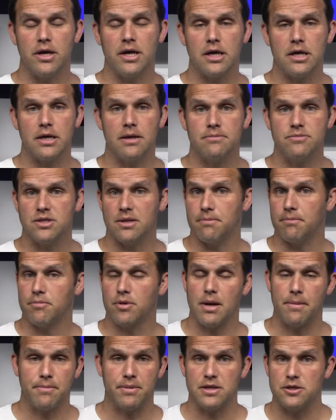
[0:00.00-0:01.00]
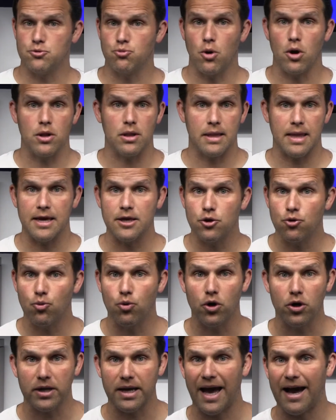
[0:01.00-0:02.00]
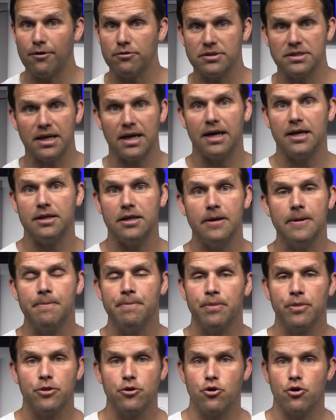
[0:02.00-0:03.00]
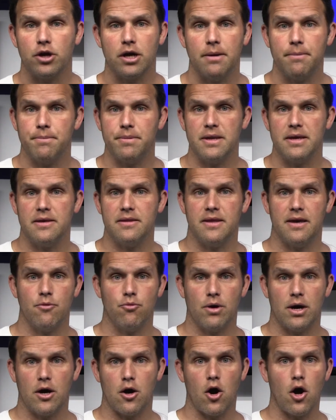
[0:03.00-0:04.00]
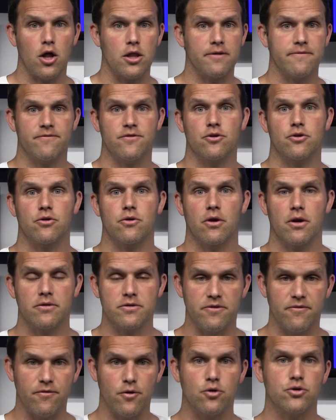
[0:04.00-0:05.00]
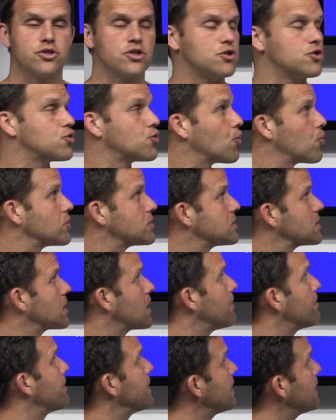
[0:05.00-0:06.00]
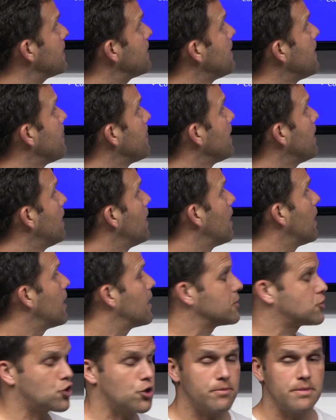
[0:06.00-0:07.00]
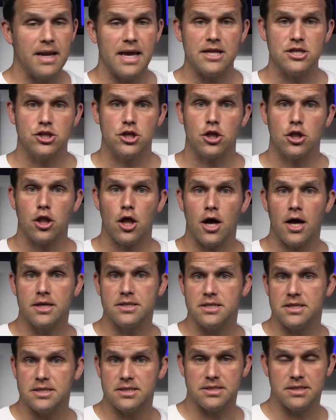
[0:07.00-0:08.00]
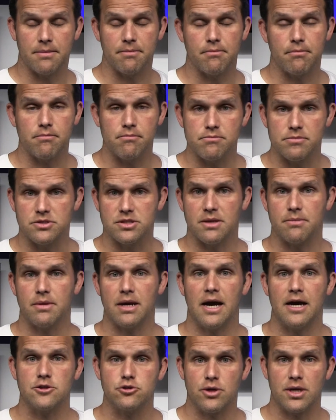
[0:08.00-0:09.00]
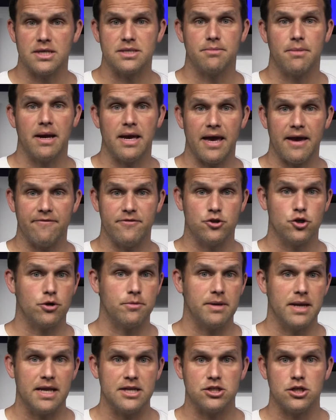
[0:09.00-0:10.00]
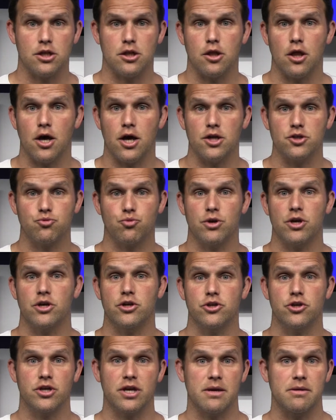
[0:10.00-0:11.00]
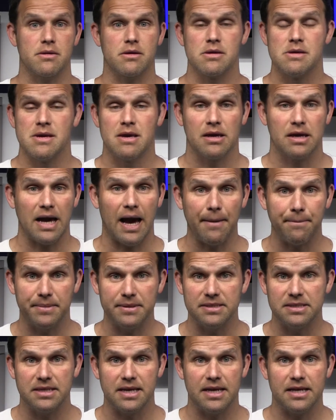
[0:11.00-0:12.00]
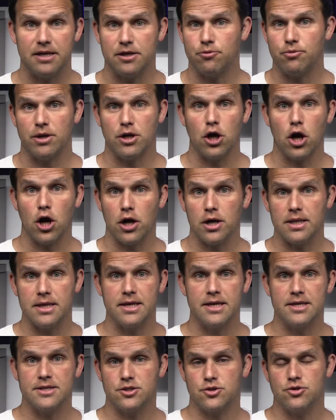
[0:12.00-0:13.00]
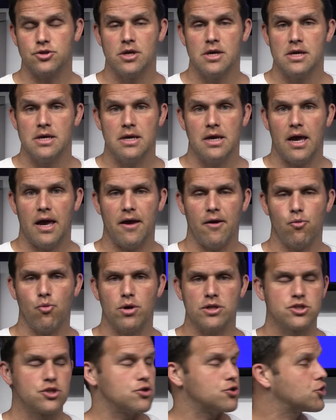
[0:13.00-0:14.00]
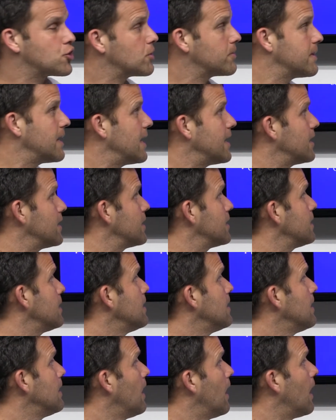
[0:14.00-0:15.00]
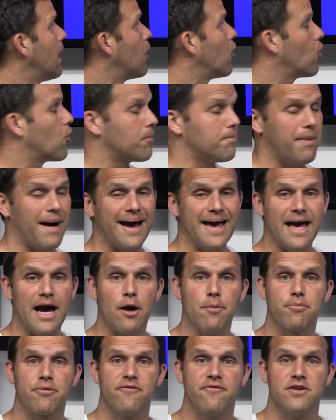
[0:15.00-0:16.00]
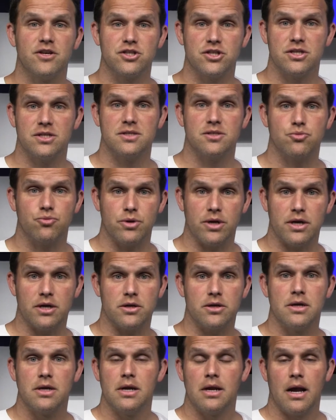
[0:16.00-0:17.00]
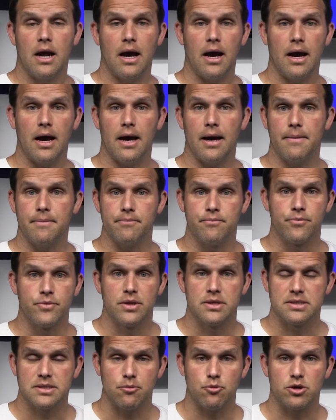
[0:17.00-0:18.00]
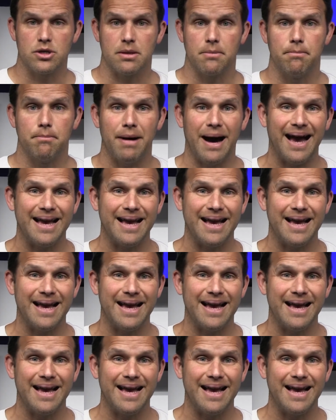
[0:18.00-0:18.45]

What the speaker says: income. Some companies won't let you work outside your company. They want all of your devotion towards the company. Termination clauses. Some contracts might have a termination clause where you get compensated regardless once you're terminated, or buyout provisions where someone can